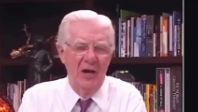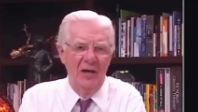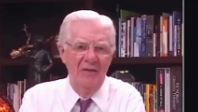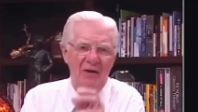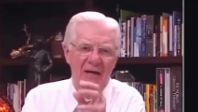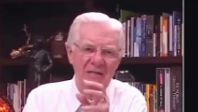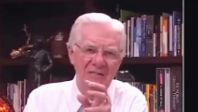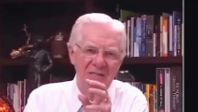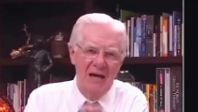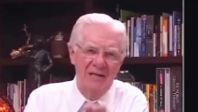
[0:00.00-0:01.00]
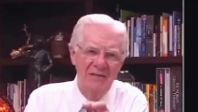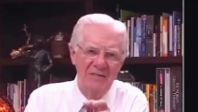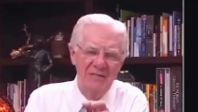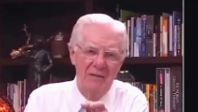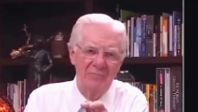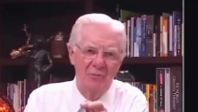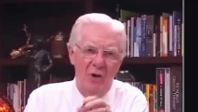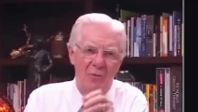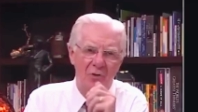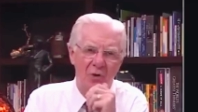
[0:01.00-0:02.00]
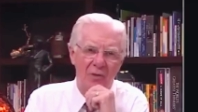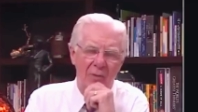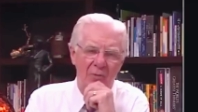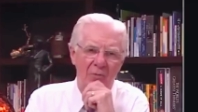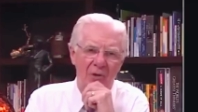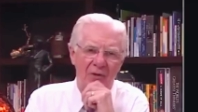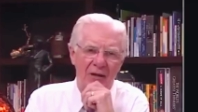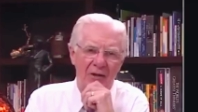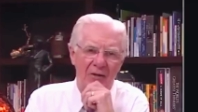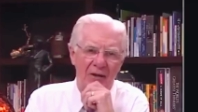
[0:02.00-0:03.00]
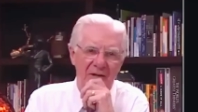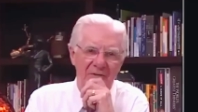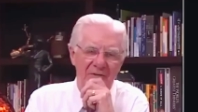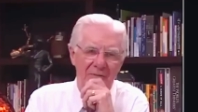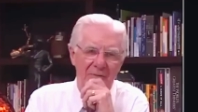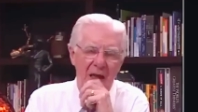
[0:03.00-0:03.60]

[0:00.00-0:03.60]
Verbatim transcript: living exactly the same as we were programmed when we were little kids.